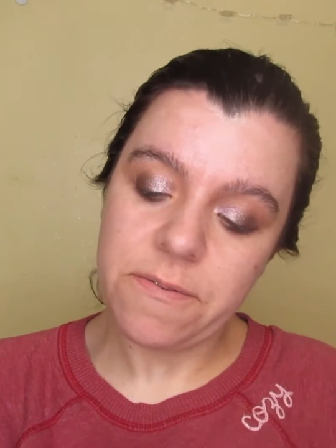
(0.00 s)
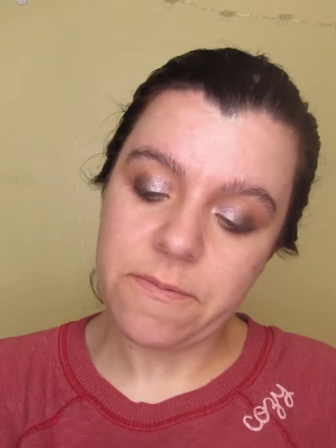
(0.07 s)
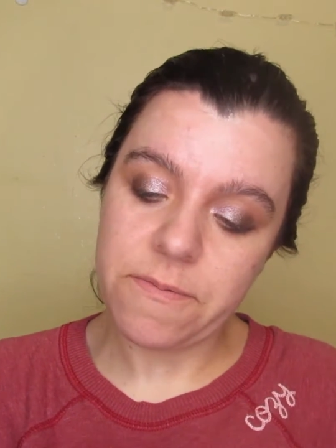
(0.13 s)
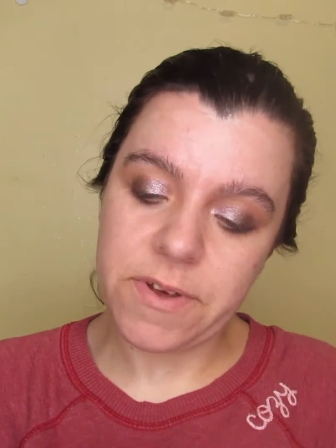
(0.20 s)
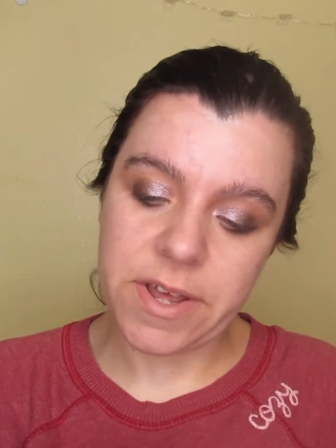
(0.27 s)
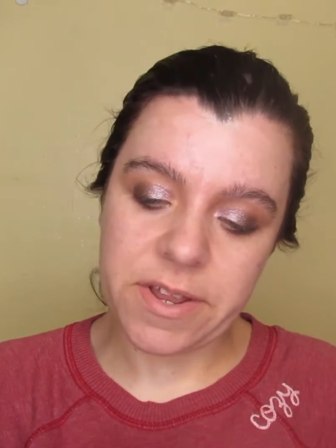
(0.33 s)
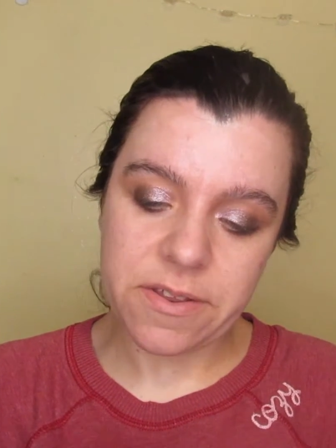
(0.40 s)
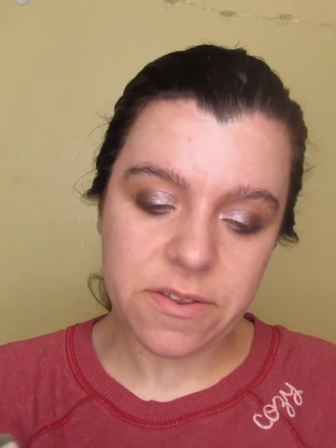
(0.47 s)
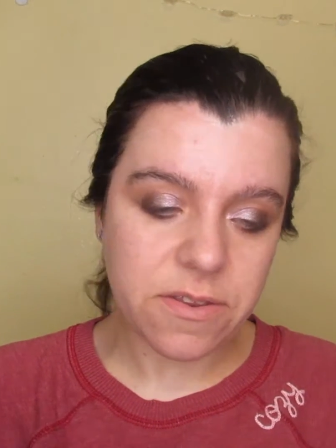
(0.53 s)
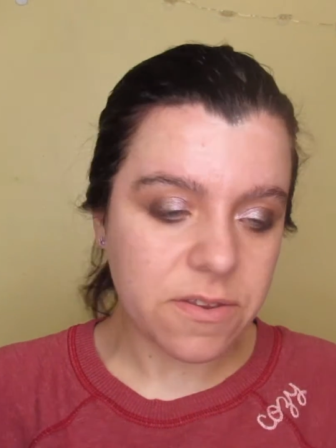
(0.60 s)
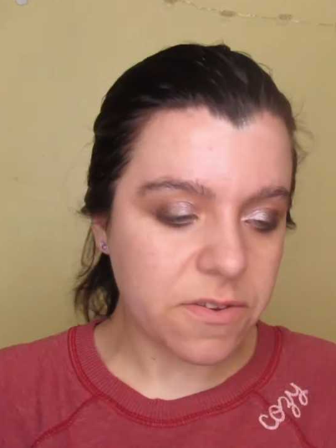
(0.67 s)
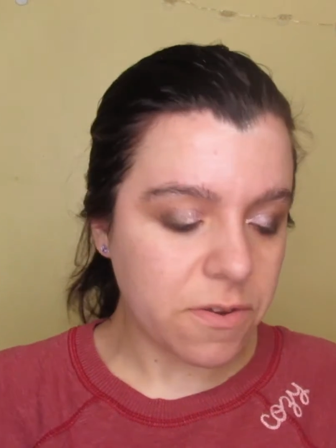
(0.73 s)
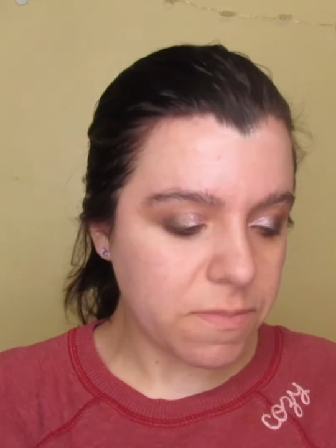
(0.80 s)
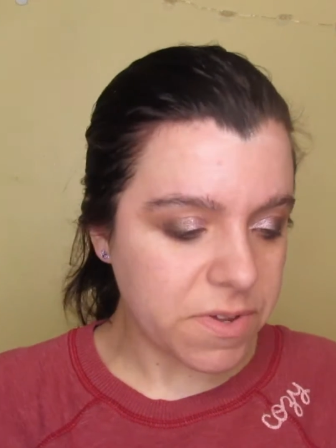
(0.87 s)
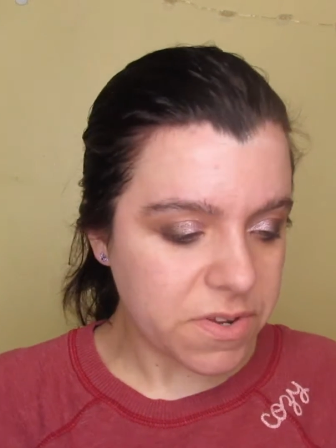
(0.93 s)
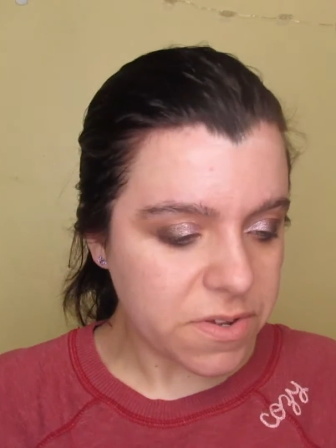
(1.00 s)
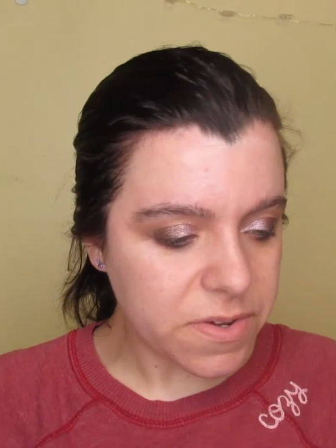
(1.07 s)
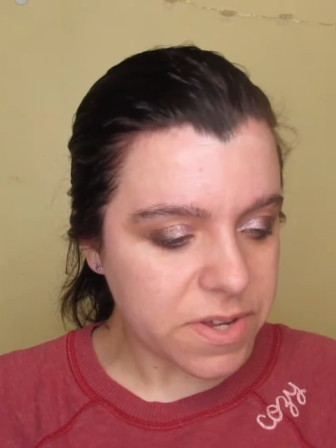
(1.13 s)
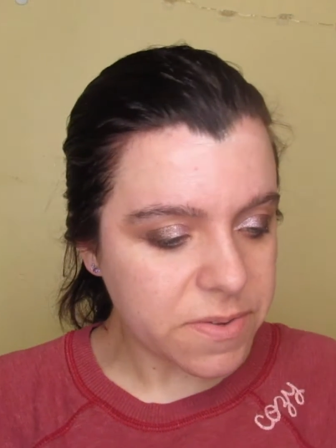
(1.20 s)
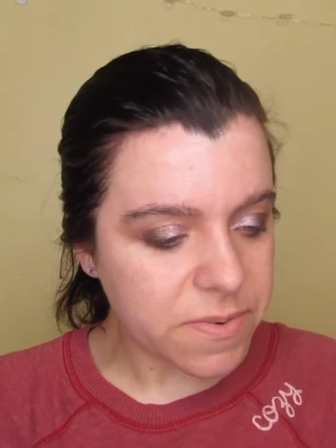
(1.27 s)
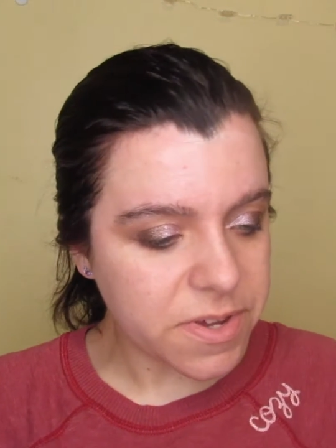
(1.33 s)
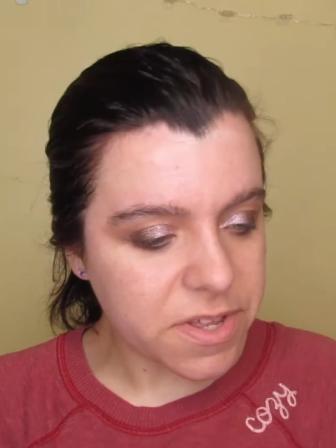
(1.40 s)
what I normally do
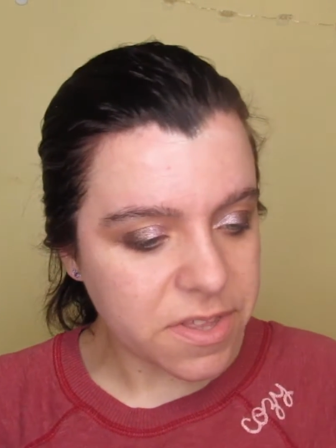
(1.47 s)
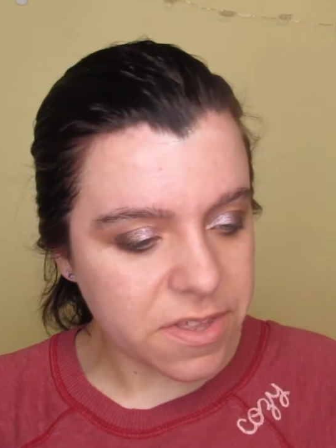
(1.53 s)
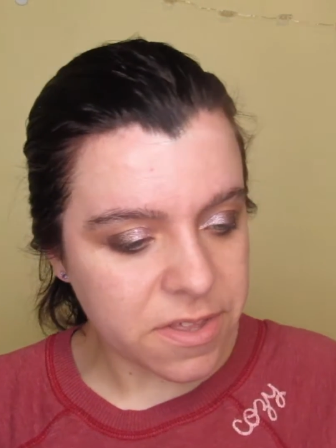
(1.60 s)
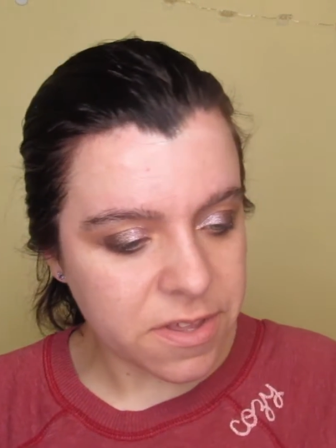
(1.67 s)
it with.